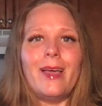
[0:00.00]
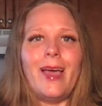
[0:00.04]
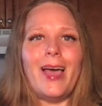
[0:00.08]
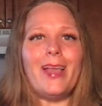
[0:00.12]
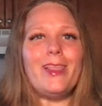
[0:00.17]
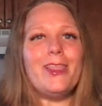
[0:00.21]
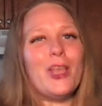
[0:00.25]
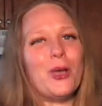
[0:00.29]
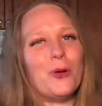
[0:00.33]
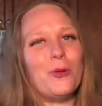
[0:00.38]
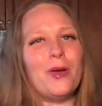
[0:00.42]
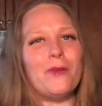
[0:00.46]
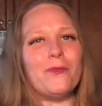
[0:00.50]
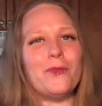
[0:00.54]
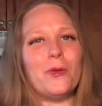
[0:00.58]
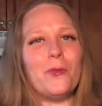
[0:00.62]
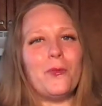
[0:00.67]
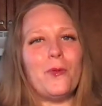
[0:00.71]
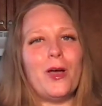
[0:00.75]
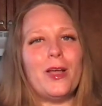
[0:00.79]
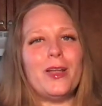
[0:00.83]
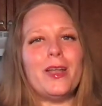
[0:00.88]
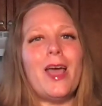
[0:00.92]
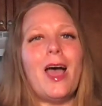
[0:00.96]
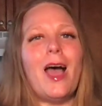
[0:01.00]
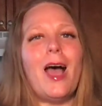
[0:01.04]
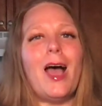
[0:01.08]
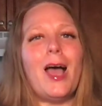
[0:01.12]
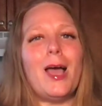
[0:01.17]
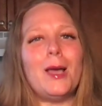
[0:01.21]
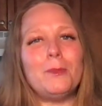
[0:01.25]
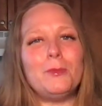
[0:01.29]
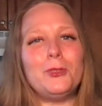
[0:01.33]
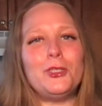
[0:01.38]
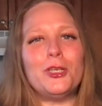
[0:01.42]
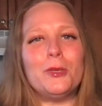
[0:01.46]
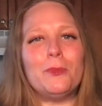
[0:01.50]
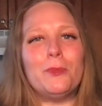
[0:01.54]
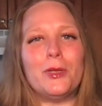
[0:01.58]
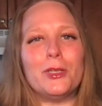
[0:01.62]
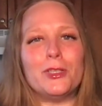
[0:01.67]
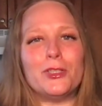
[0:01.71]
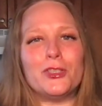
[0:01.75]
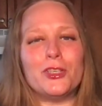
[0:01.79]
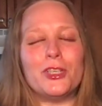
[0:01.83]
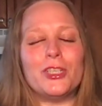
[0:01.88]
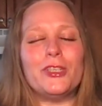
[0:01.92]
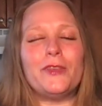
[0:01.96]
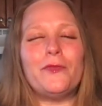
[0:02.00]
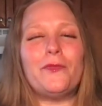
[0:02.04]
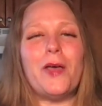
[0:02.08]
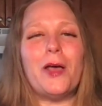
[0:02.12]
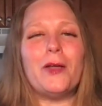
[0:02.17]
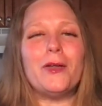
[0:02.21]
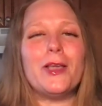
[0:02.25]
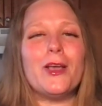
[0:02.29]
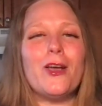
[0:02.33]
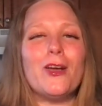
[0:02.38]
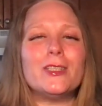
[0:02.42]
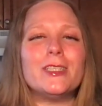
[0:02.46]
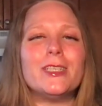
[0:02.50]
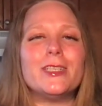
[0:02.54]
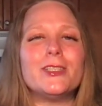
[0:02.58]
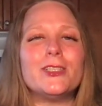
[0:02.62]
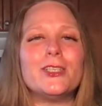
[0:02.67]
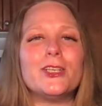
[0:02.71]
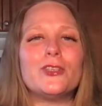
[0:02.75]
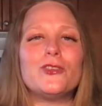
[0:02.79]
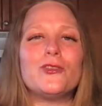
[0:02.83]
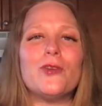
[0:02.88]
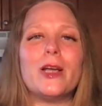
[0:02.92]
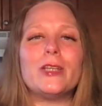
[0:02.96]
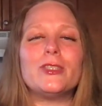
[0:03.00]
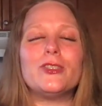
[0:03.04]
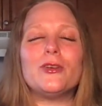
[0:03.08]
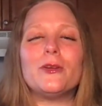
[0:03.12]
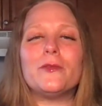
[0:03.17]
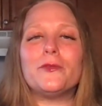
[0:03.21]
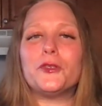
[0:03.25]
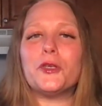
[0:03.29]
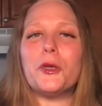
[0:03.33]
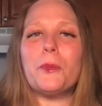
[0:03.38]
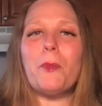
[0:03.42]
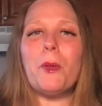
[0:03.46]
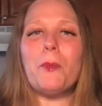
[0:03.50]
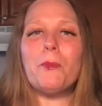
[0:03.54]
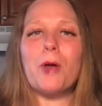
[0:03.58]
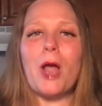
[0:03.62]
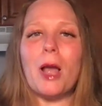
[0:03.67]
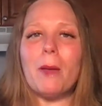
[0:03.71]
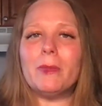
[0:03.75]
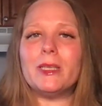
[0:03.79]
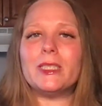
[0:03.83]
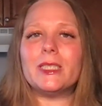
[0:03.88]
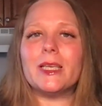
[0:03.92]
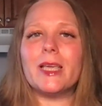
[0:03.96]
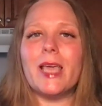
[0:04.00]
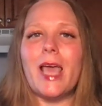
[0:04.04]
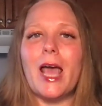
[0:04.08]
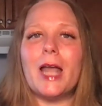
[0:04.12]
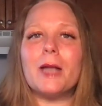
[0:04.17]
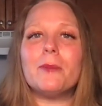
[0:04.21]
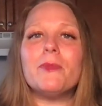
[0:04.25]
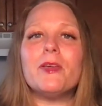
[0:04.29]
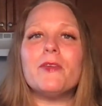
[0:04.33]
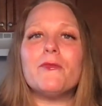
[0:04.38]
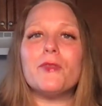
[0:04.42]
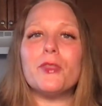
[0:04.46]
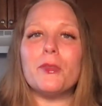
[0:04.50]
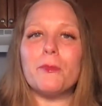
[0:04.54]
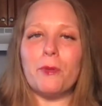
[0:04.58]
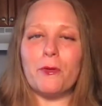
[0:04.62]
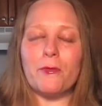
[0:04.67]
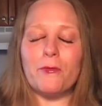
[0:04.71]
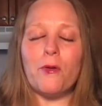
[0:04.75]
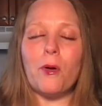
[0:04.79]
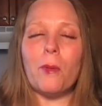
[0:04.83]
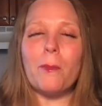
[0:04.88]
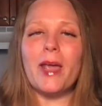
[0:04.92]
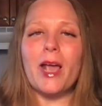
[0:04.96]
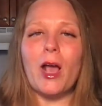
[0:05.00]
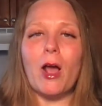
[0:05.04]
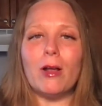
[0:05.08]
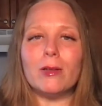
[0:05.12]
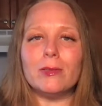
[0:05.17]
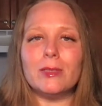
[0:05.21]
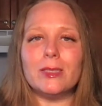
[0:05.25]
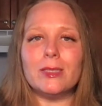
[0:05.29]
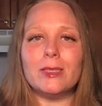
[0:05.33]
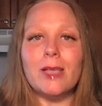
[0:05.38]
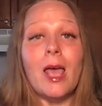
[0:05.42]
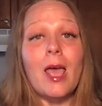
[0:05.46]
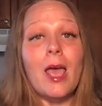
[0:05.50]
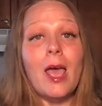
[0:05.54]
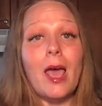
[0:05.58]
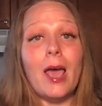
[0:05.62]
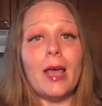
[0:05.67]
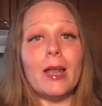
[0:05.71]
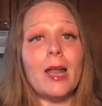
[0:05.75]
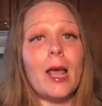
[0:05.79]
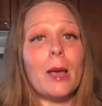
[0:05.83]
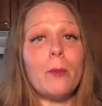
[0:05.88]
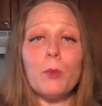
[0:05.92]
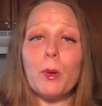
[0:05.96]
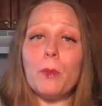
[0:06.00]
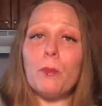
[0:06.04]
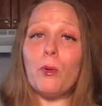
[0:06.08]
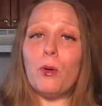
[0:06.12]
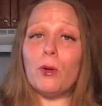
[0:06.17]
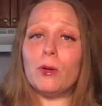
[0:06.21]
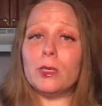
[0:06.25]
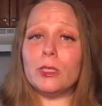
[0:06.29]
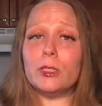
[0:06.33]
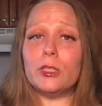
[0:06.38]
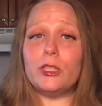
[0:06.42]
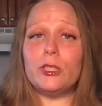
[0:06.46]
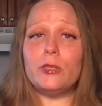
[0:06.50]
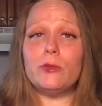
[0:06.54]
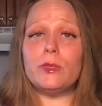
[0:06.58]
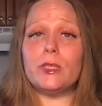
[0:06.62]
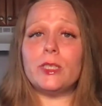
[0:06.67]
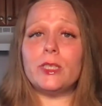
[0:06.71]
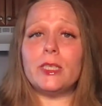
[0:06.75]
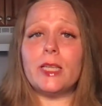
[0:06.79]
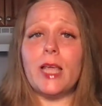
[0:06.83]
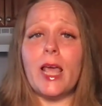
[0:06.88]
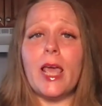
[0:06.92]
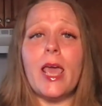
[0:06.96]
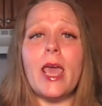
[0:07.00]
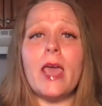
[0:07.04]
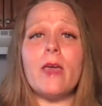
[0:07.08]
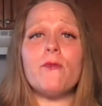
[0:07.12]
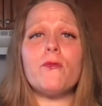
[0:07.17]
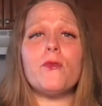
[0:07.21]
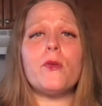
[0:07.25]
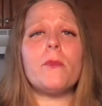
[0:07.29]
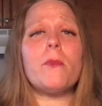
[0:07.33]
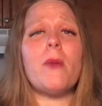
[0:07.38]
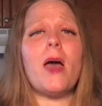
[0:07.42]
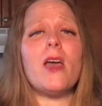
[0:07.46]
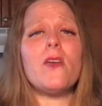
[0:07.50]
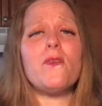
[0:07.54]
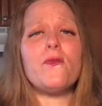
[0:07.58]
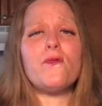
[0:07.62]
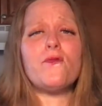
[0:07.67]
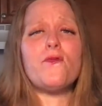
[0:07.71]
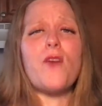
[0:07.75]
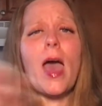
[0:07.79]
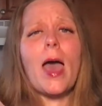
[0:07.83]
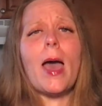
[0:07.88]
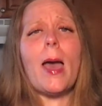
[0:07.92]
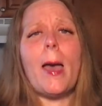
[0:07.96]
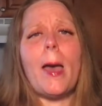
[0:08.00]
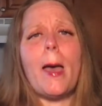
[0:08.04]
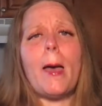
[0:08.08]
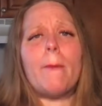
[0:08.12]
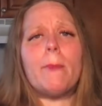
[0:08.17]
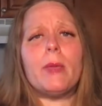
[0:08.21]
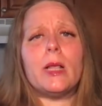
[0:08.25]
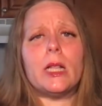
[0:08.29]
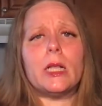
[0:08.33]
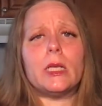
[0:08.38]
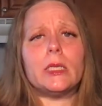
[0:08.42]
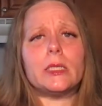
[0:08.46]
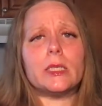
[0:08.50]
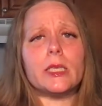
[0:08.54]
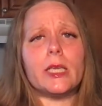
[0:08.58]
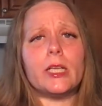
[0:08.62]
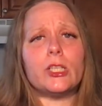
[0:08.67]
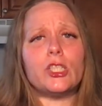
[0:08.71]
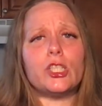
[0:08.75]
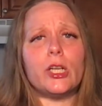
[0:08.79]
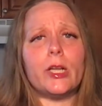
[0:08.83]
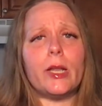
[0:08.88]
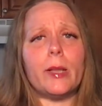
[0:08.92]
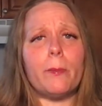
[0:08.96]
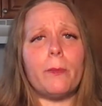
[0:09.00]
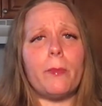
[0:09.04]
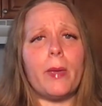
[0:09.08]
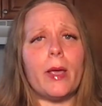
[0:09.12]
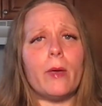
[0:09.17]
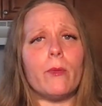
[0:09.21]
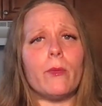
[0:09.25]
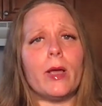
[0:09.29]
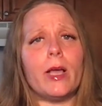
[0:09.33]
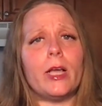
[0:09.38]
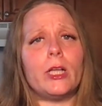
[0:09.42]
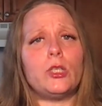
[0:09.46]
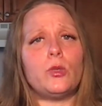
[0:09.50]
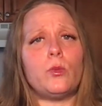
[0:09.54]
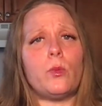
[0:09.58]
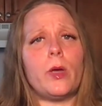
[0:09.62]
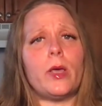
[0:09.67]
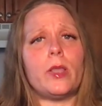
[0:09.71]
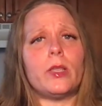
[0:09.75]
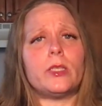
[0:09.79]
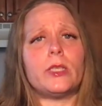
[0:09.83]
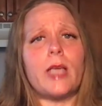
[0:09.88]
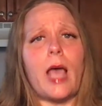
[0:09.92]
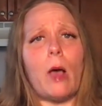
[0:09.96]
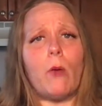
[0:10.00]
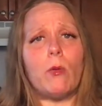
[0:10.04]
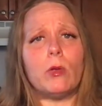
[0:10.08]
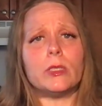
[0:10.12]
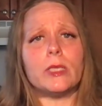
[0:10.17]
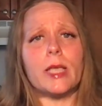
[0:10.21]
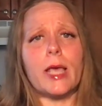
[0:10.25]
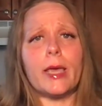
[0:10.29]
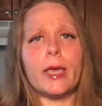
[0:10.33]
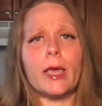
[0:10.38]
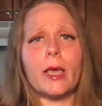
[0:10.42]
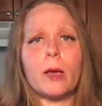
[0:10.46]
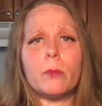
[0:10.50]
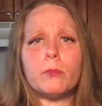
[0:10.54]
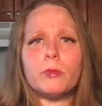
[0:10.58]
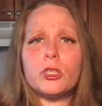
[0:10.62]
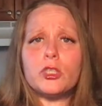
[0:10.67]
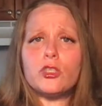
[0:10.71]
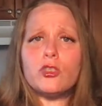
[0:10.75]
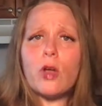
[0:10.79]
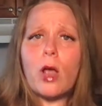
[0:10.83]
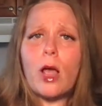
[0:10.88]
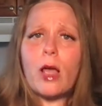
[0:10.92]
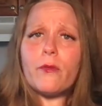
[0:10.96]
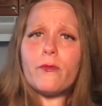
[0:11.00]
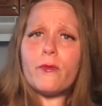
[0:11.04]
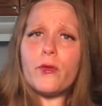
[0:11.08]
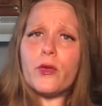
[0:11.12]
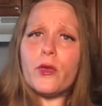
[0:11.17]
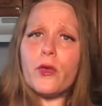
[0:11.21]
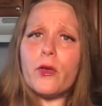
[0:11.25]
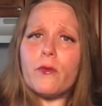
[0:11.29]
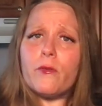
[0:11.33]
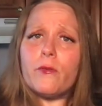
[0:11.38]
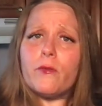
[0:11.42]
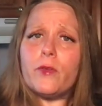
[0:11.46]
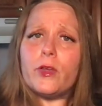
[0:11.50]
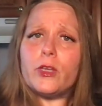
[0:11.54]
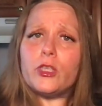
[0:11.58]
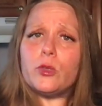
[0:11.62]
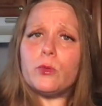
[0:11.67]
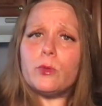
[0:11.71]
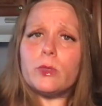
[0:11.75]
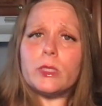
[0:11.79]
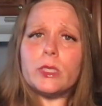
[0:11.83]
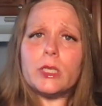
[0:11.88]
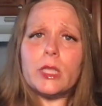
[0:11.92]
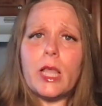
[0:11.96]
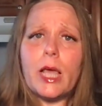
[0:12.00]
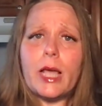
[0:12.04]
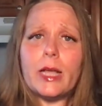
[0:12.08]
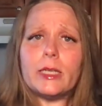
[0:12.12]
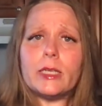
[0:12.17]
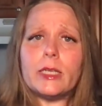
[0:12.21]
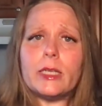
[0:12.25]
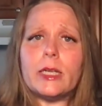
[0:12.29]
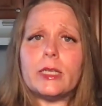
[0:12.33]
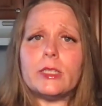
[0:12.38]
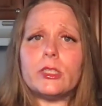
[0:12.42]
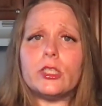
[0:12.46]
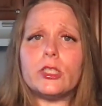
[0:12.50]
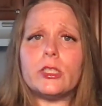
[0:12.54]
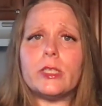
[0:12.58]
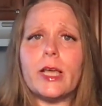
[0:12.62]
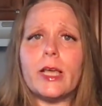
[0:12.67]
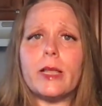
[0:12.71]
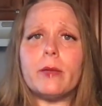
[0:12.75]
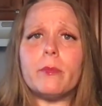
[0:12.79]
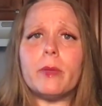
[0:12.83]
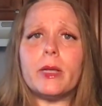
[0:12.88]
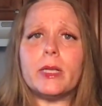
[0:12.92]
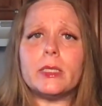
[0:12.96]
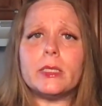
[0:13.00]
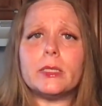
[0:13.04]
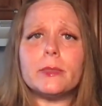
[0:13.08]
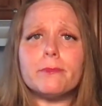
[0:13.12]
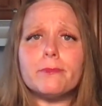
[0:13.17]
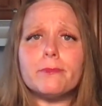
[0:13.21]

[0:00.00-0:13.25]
Hello everyone, I'm Jill Bulstridge, founding artistic director of Triple Promise Academy for the Performing Arts, and I'm reporting to you today from my fabulous kitchen in Bay Ridge with towels hanging up to dry for your visual delight and entertainment.